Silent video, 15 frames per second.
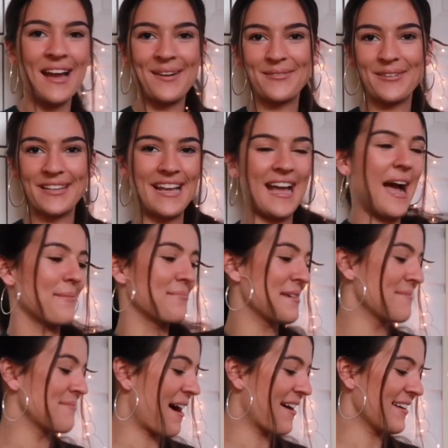I'm really happy
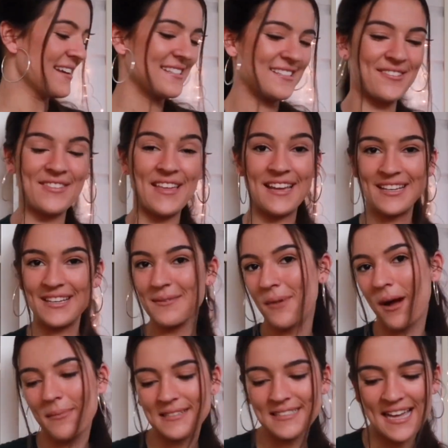about it, so thank you,
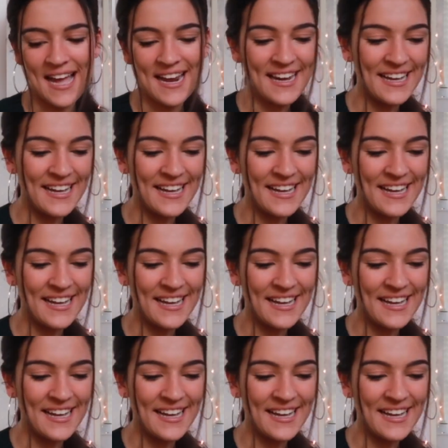Mom and Dad,